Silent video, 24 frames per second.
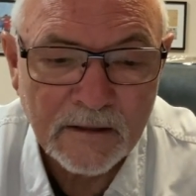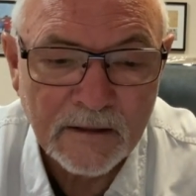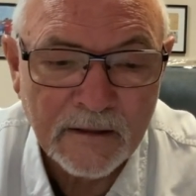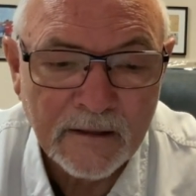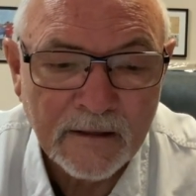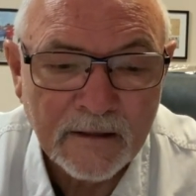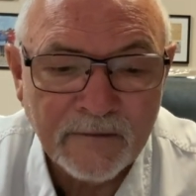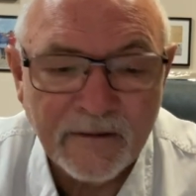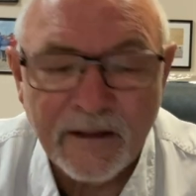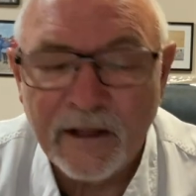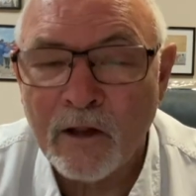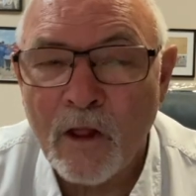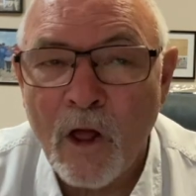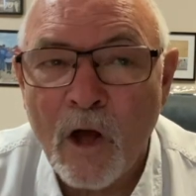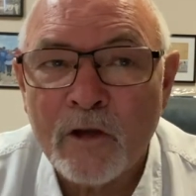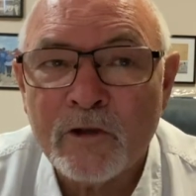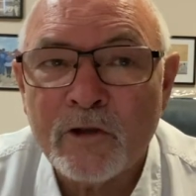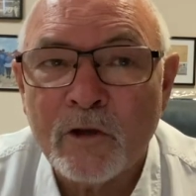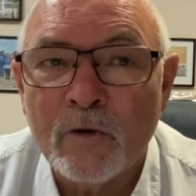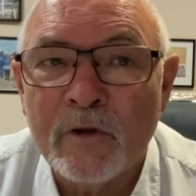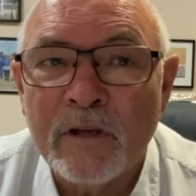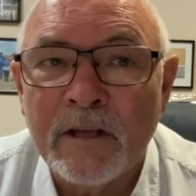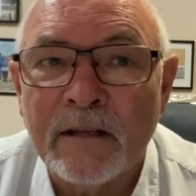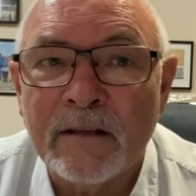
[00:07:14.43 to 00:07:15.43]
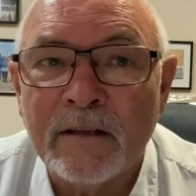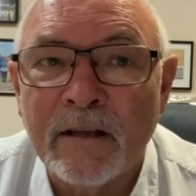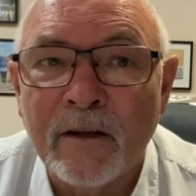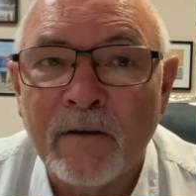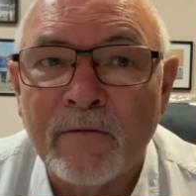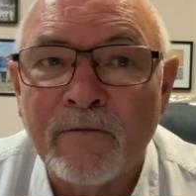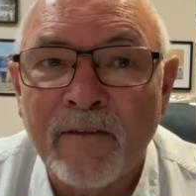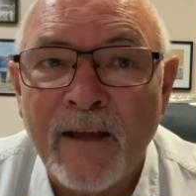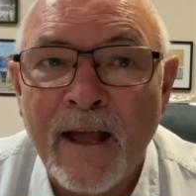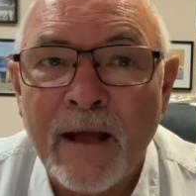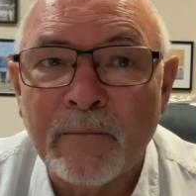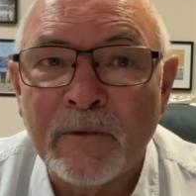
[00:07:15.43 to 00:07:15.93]
They'll also get their
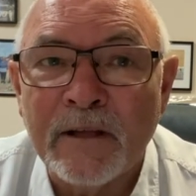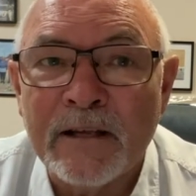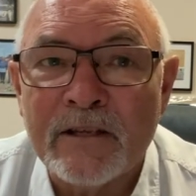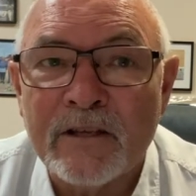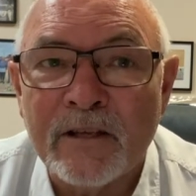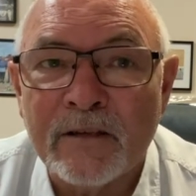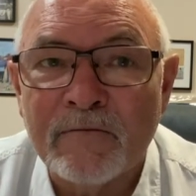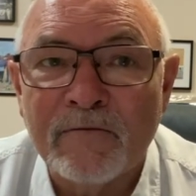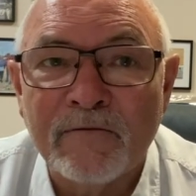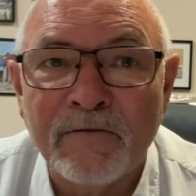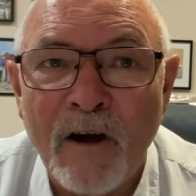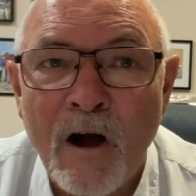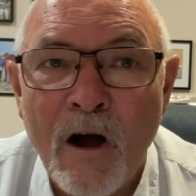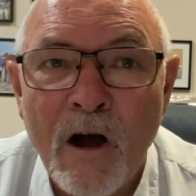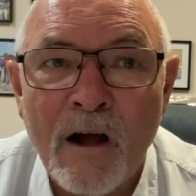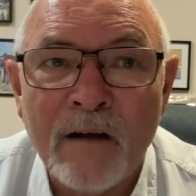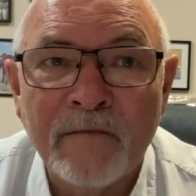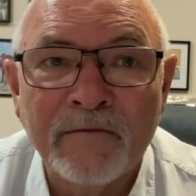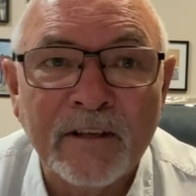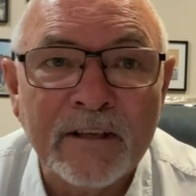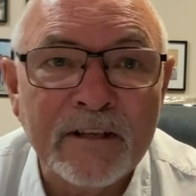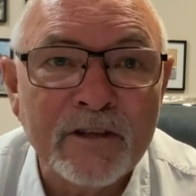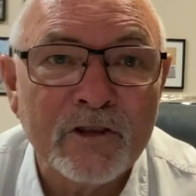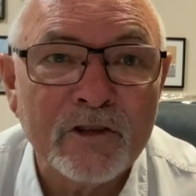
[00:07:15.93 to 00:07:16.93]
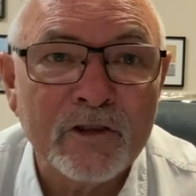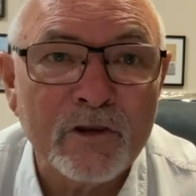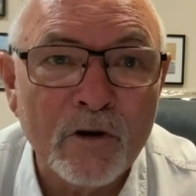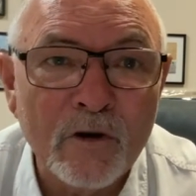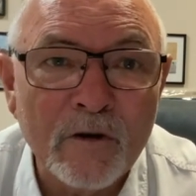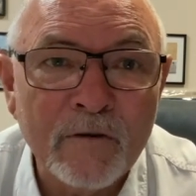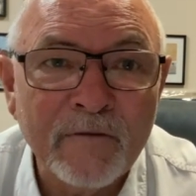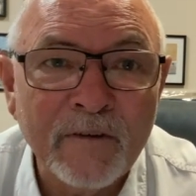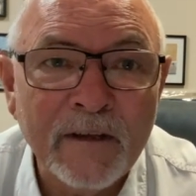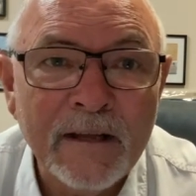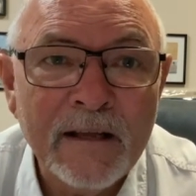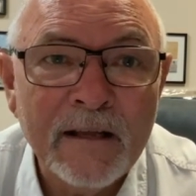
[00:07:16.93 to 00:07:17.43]
families involved in
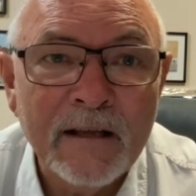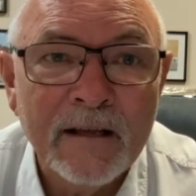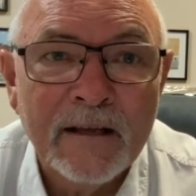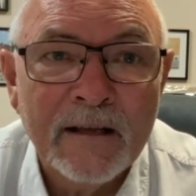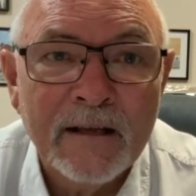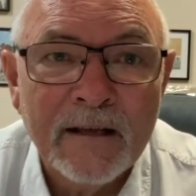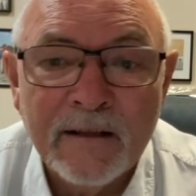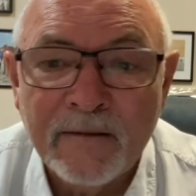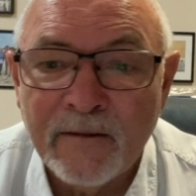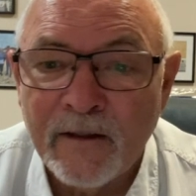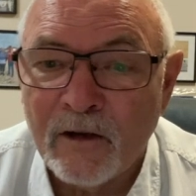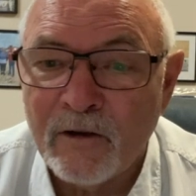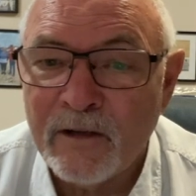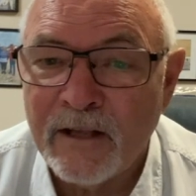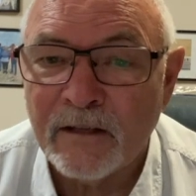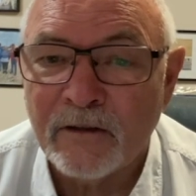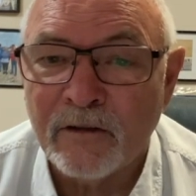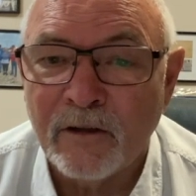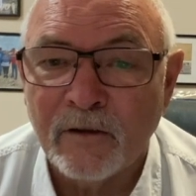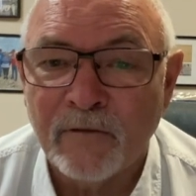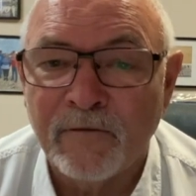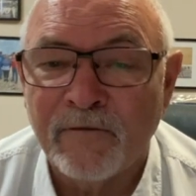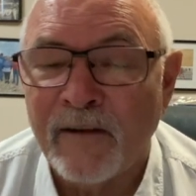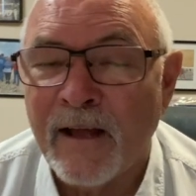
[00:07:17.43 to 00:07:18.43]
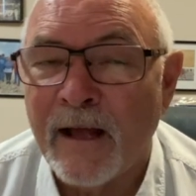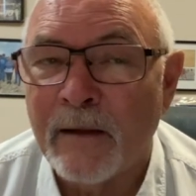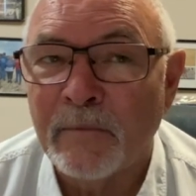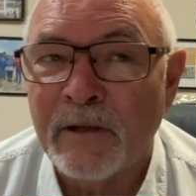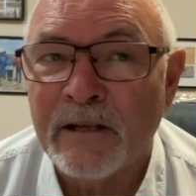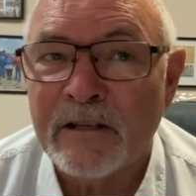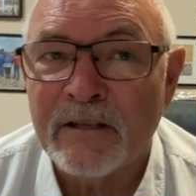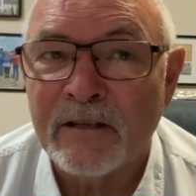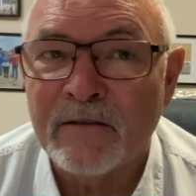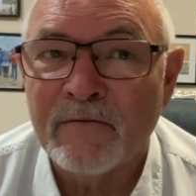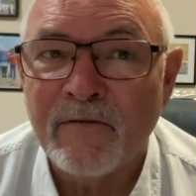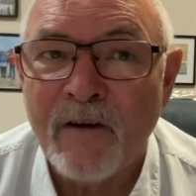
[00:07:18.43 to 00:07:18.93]
serving. They'll get their
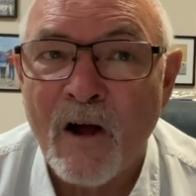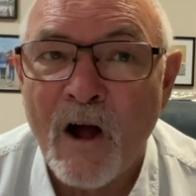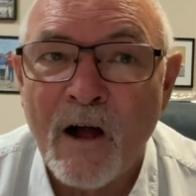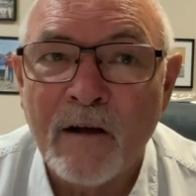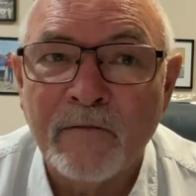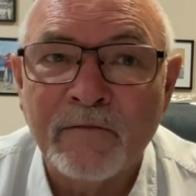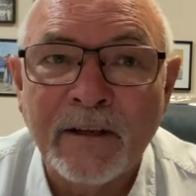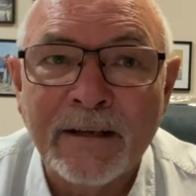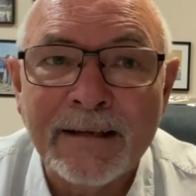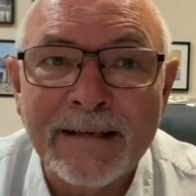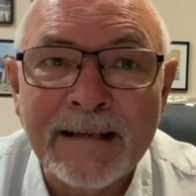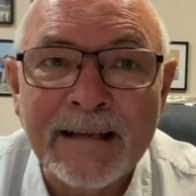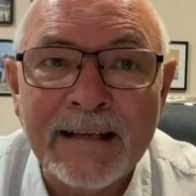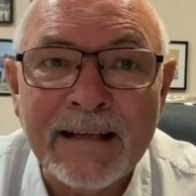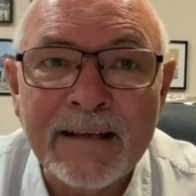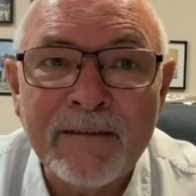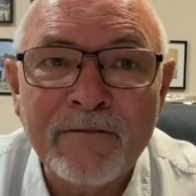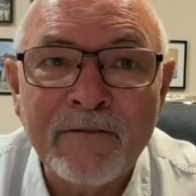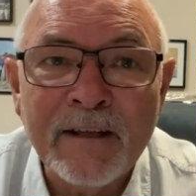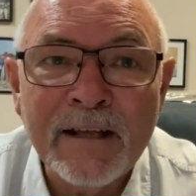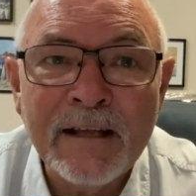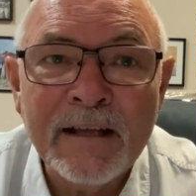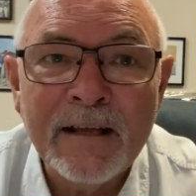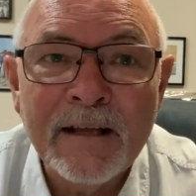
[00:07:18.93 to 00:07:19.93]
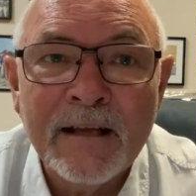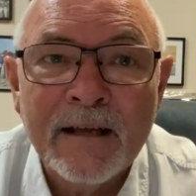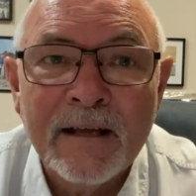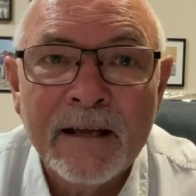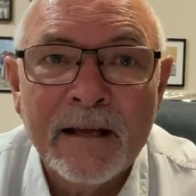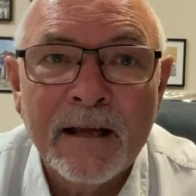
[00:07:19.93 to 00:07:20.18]
families involved in giving.